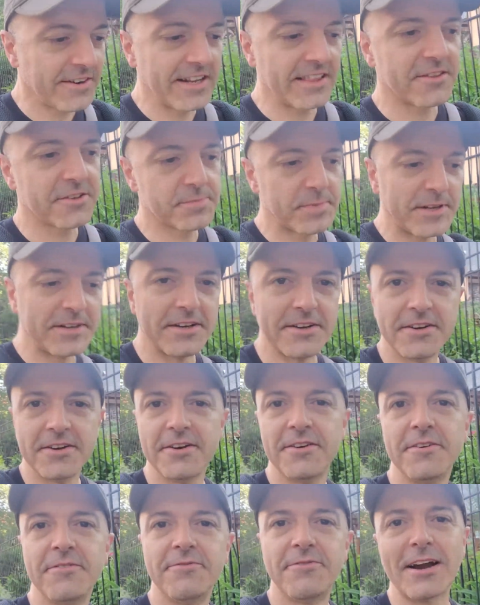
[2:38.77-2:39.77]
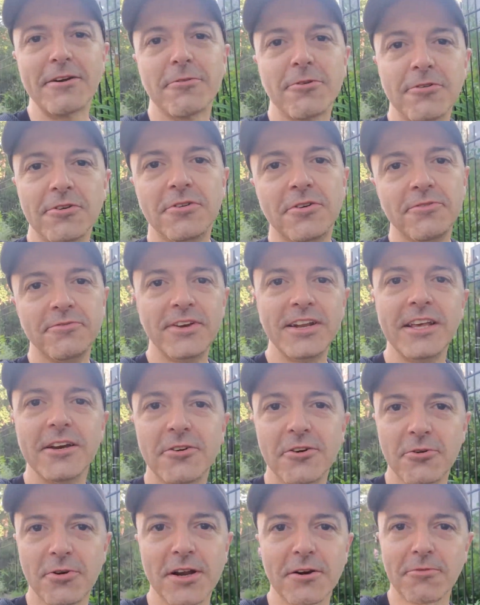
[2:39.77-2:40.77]
there's been a viral video
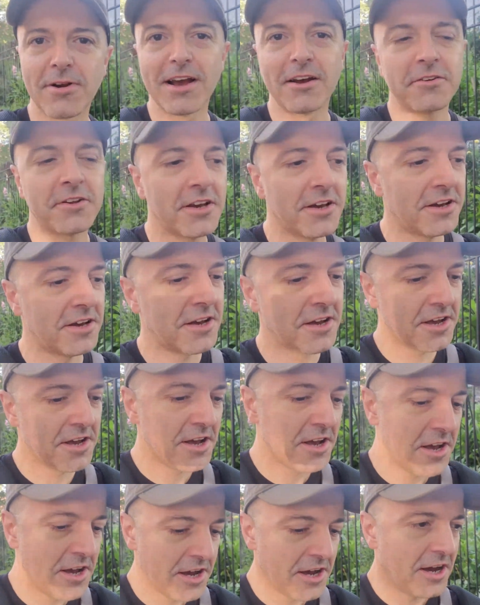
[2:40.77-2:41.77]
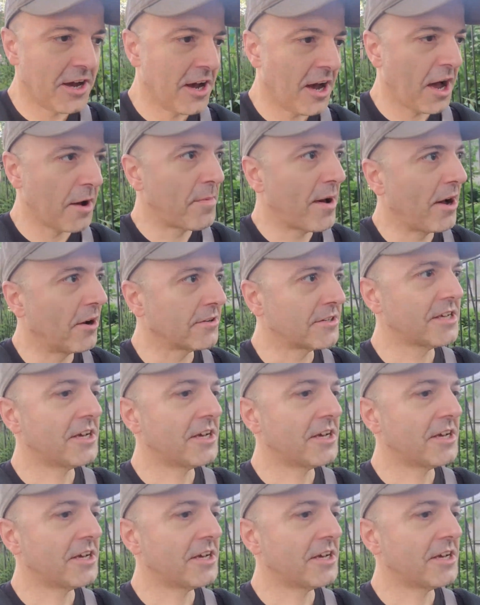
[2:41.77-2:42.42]
going around about